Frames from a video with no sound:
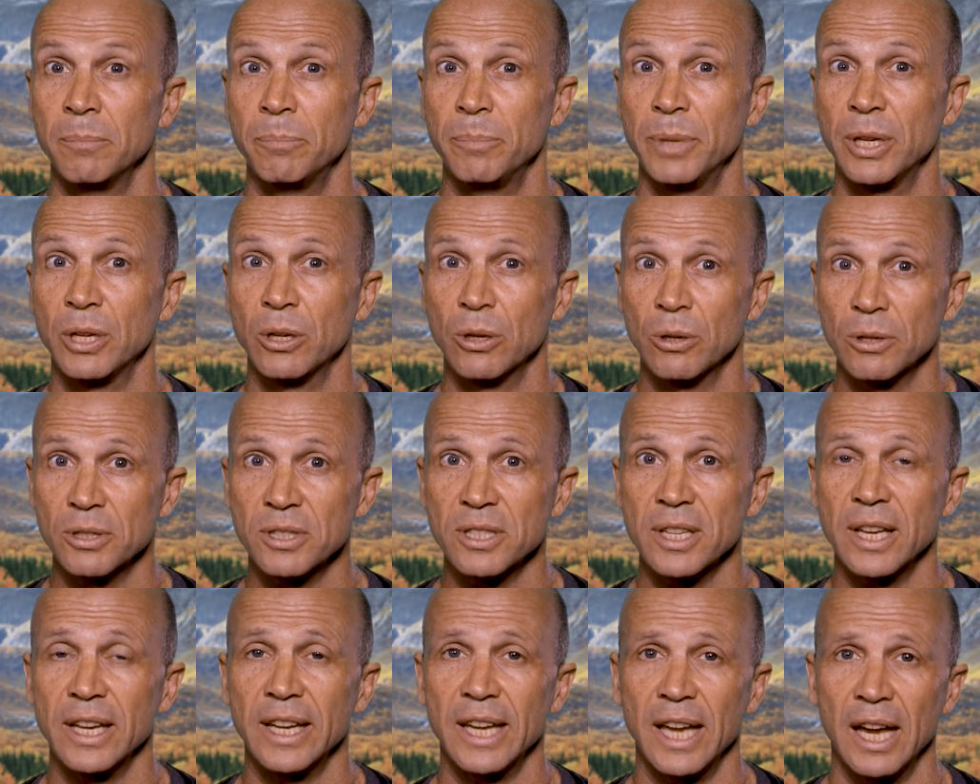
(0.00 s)

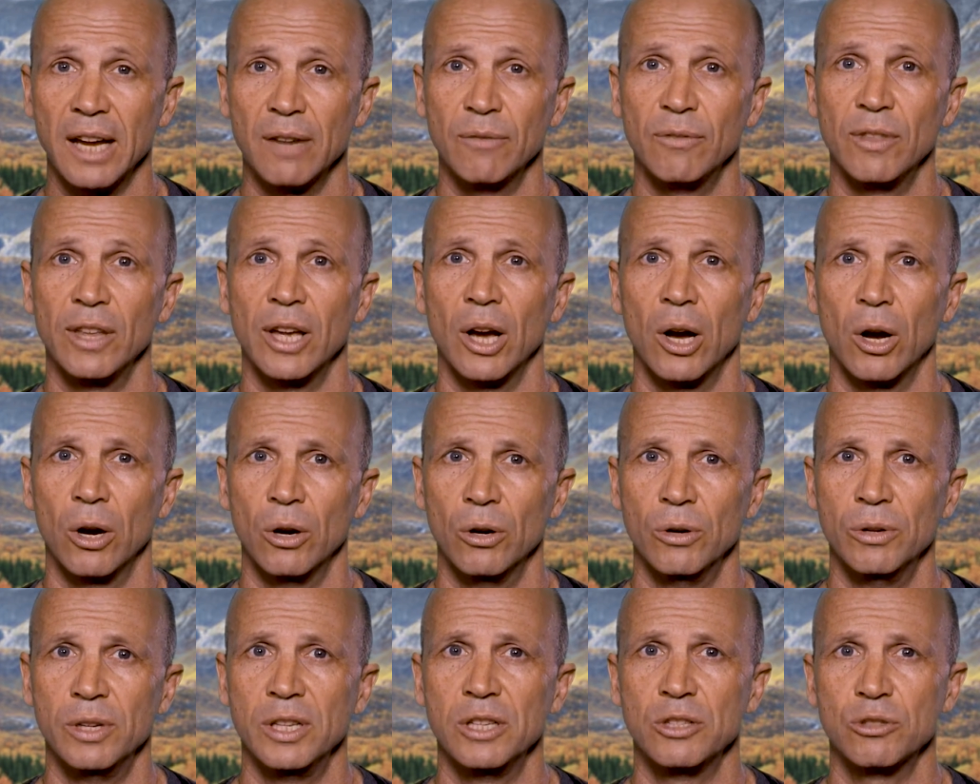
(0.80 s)
because they have their
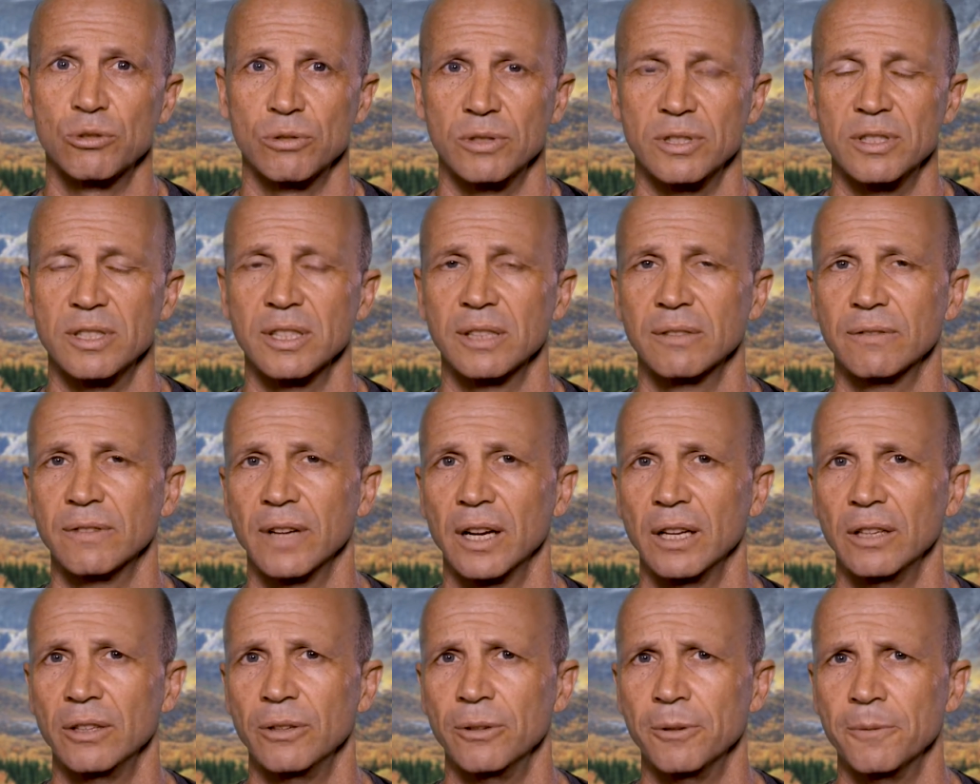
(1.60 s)
own intrinsic
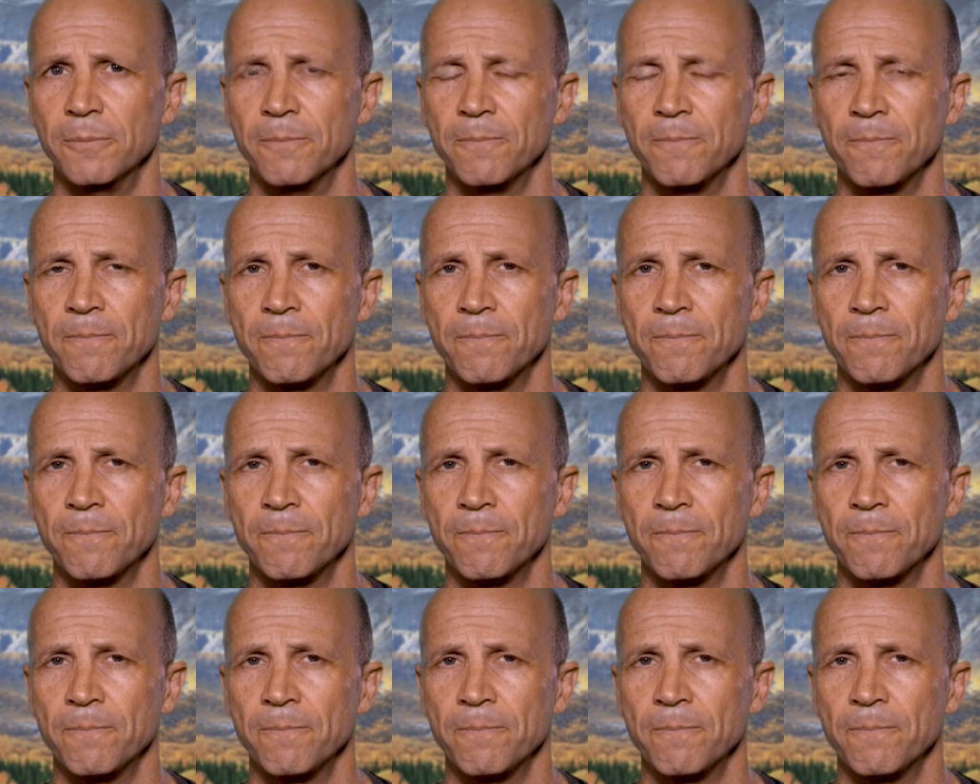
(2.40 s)
value.